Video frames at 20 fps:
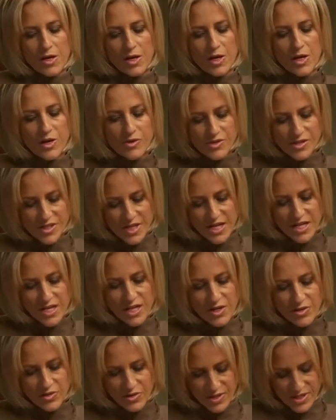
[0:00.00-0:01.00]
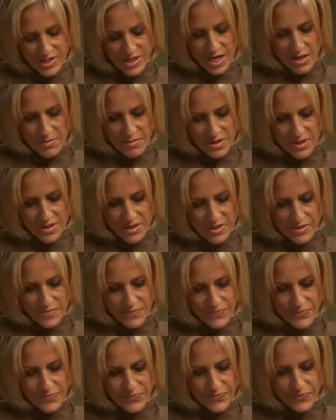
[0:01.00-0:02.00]
You said in your statement
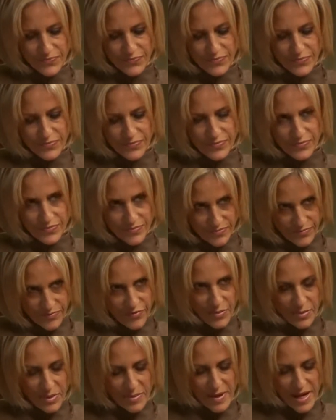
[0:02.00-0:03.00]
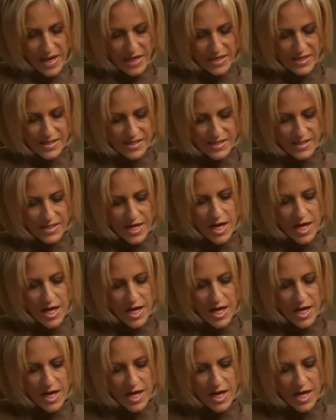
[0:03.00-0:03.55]
from the palace,